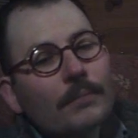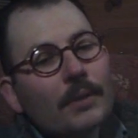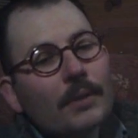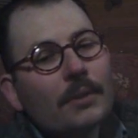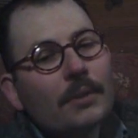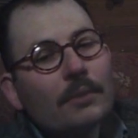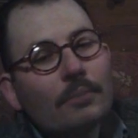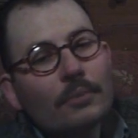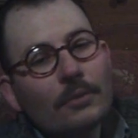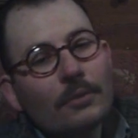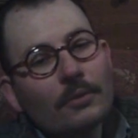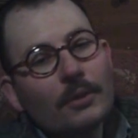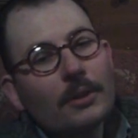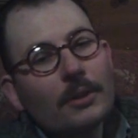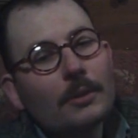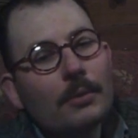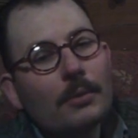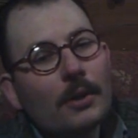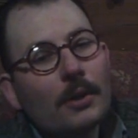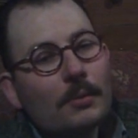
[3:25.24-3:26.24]
And it's this
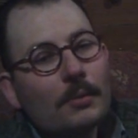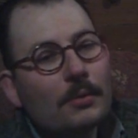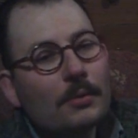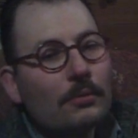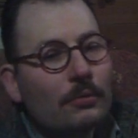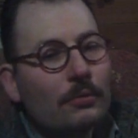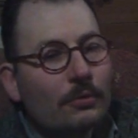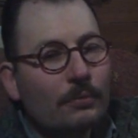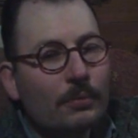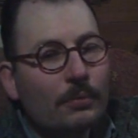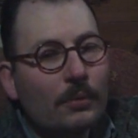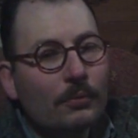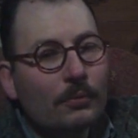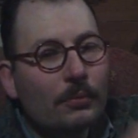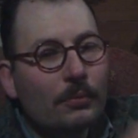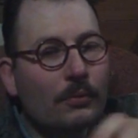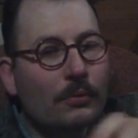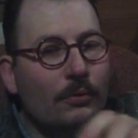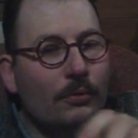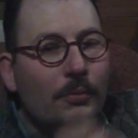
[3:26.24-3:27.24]
little pipe that was
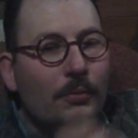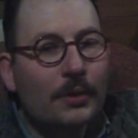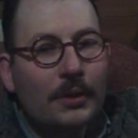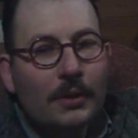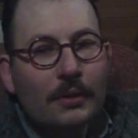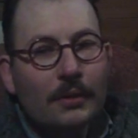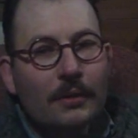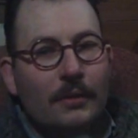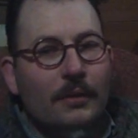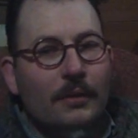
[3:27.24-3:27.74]
responsible for me